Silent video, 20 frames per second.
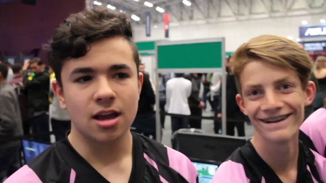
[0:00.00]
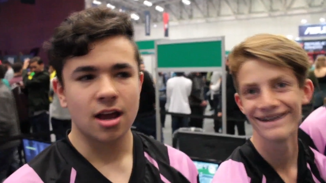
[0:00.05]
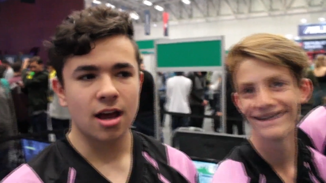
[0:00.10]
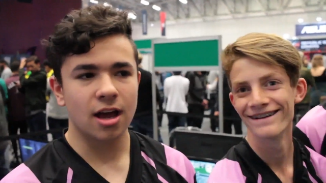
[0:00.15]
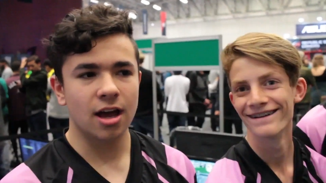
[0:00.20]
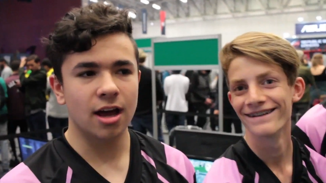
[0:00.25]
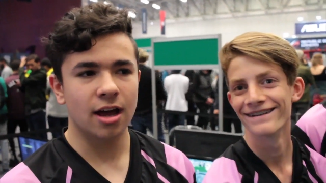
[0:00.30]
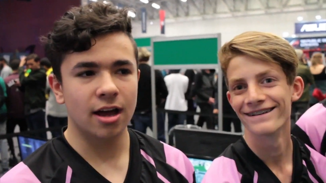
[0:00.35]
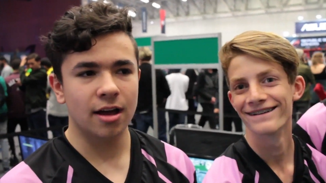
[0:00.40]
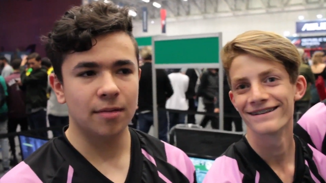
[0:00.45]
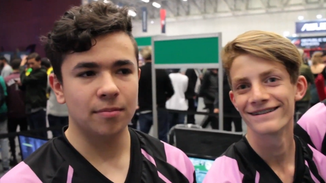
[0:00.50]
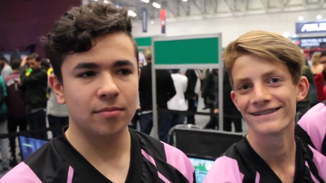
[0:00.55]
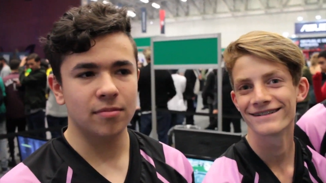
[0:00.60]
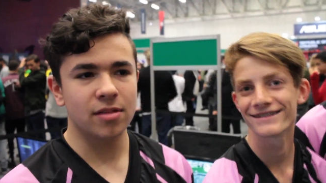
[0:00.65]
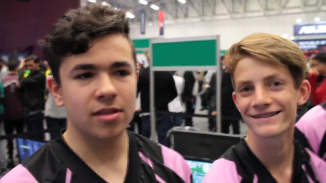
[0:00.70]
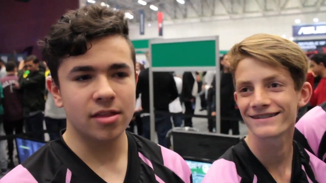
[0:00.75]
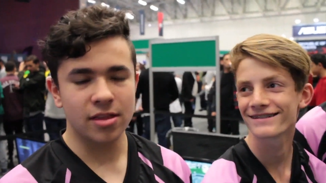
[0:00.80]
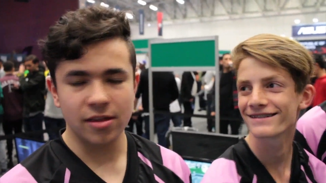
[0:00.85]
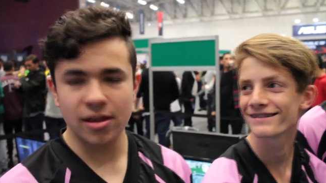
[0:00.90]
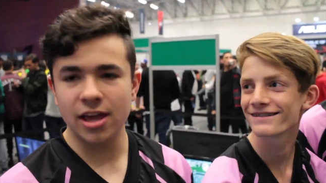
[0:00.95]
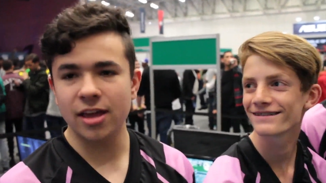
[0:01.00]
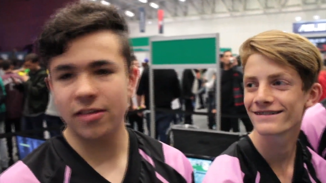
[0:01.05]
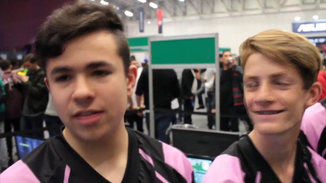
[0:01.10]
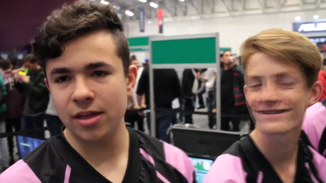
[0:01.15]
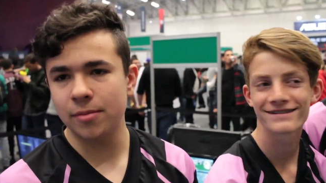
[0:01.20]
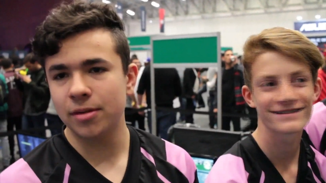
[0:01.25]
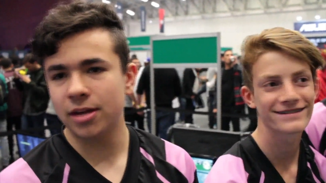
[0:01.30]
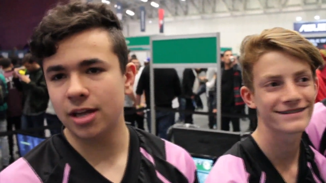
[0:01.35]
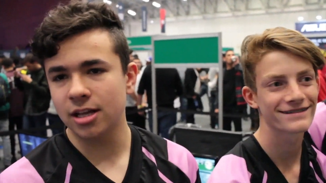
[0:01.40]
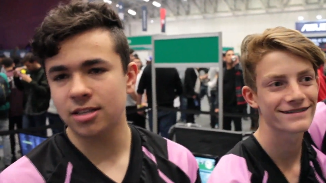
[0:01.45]
Speaker 1: um,
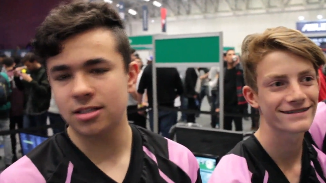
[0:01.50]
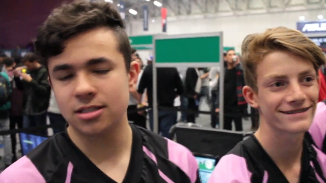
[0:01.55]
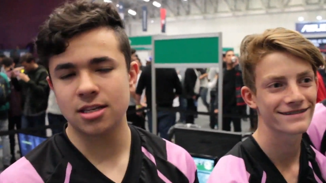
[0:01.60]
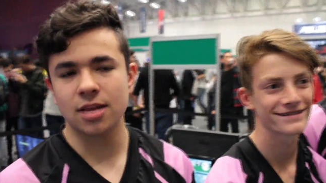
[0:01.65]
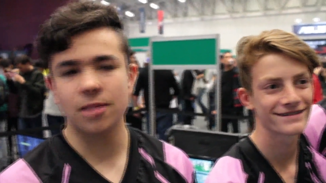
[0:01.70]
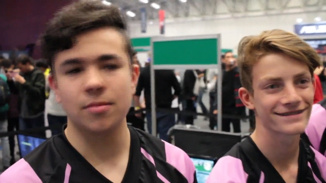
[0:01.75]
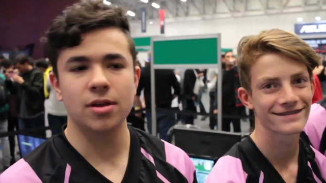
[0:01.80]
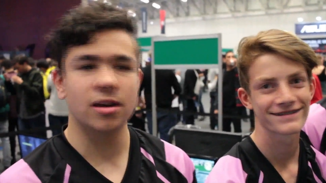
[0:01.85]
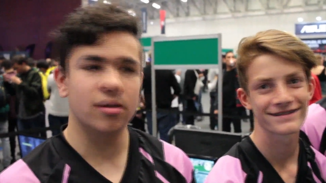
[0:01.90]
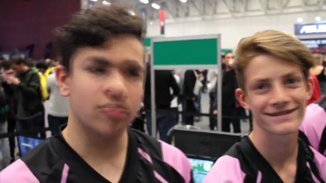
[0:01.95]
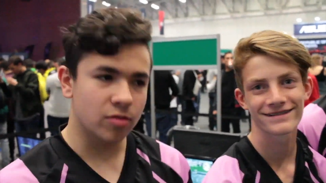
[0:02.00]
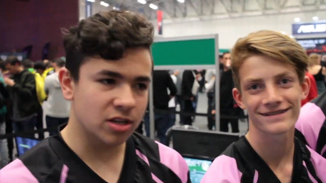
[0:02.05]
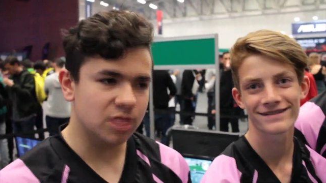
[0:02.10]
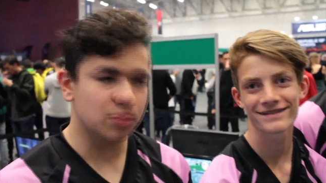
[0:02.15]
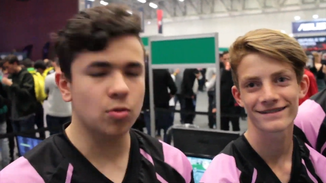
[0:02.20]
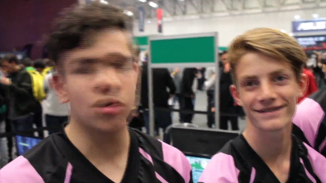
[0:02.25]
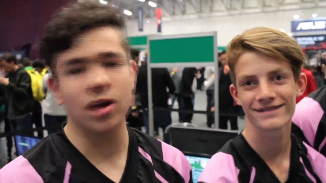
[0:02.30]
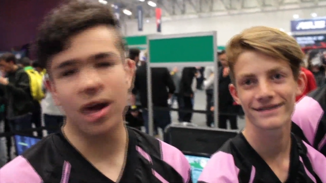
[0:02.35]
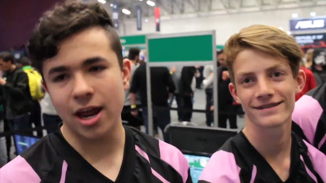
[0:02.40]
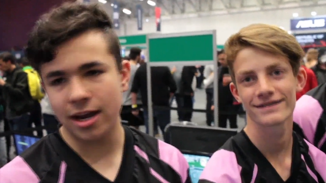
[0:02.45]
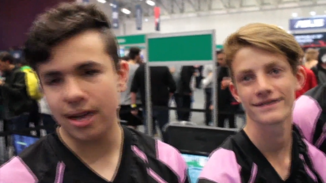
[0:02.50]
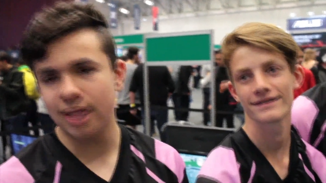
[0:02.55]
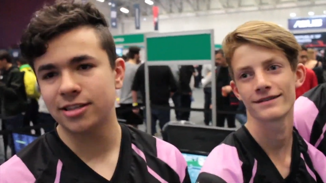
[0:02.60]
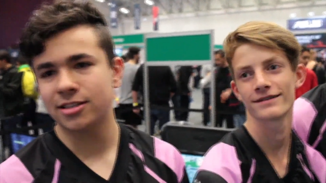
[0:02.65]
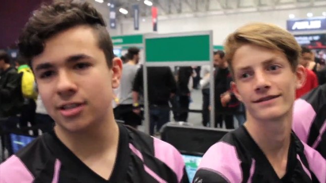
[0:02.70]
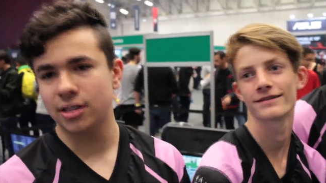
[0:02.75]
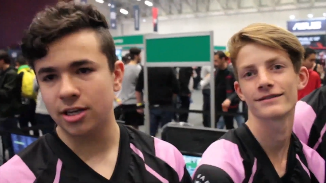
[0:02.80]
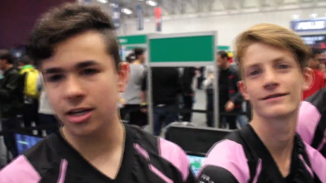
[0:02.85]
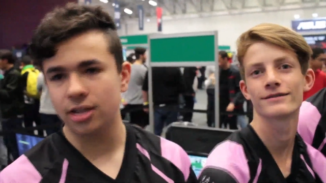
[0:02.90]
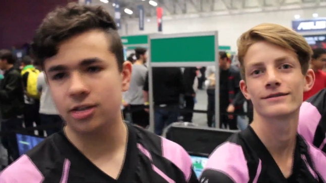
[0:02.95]
them against them in Respawn and
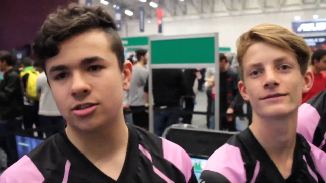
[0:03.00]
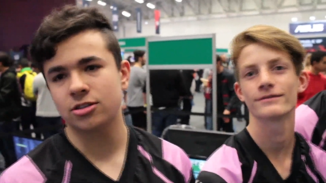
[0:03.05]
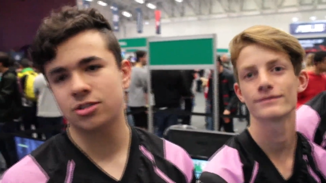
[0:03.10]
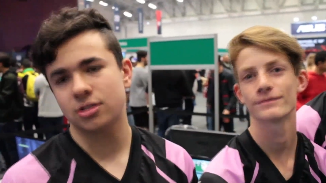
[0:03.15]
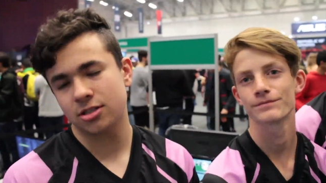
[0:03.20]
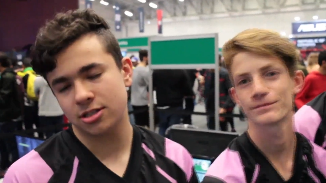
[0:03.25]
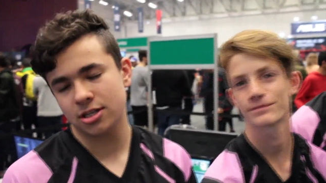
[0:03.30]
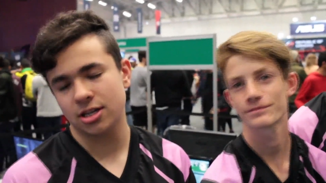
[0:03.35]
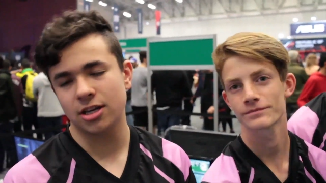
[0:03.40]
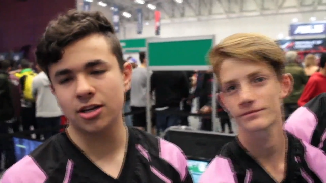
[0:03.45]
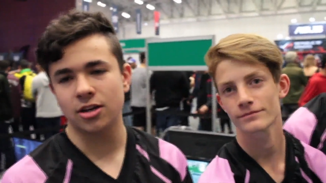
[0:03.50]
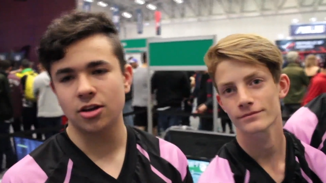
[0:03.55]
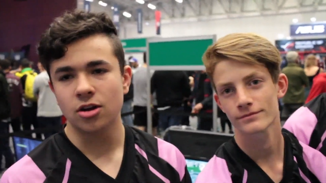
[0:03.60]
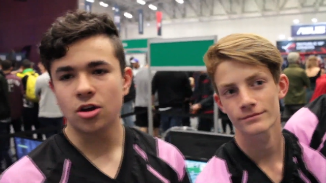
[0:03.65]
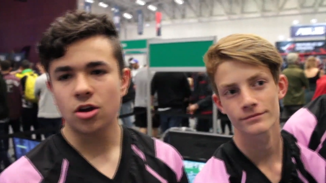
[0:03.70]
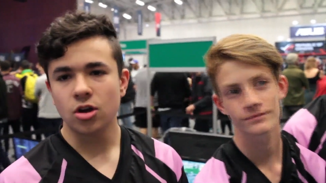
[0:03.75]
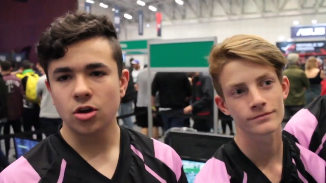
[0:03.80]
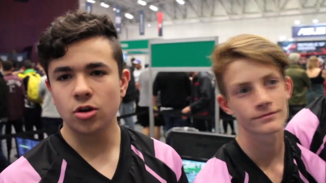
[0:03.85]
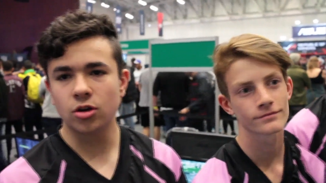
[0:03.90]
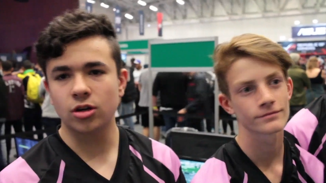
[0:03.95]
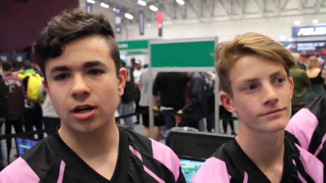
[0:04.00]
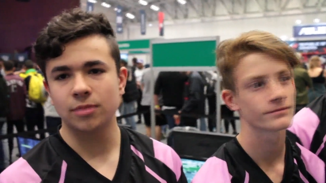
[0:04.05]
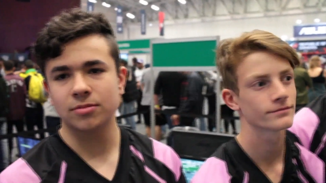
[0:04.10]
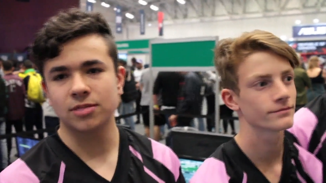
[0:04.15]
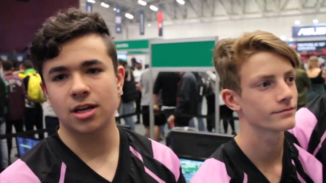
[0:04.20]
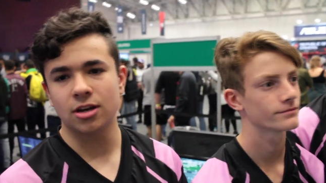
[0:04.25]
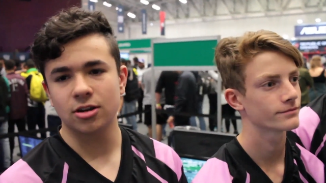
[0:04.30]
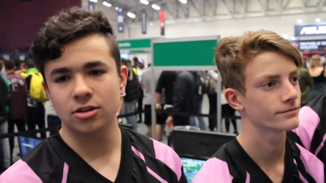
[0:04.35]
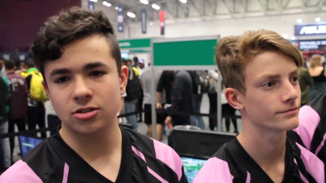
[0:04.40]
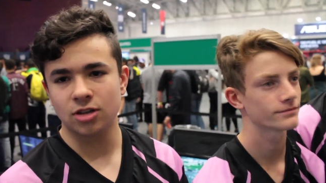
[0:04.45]
S&D just to see who
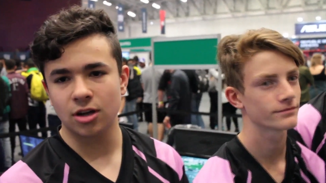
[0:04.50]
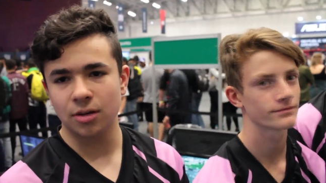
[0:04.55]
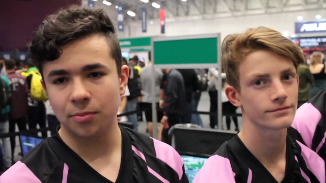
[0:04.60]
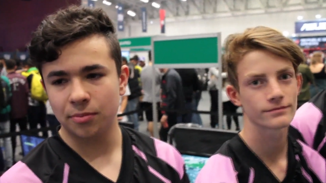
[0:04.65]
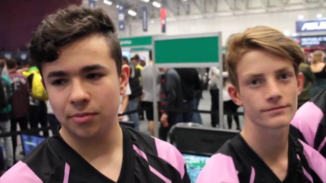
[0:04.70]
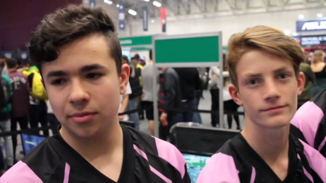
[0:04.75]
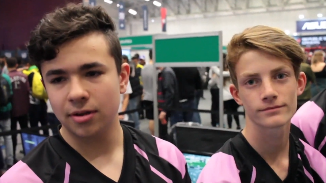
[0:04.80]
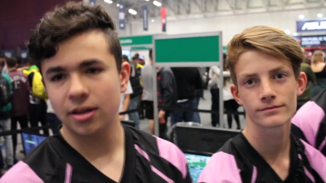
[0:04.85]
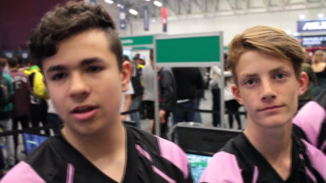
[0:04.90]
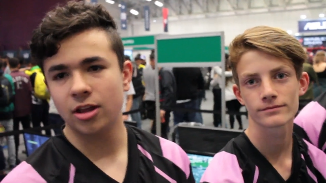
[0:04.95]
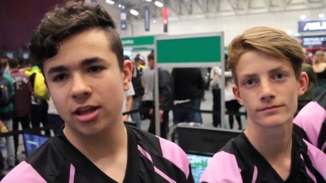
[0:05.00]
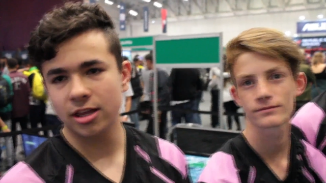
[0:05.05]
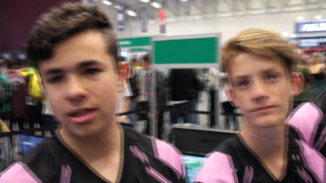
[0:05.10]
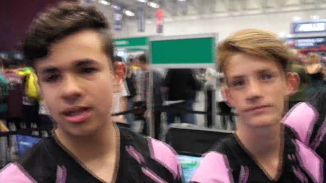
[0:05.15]
comes out on top in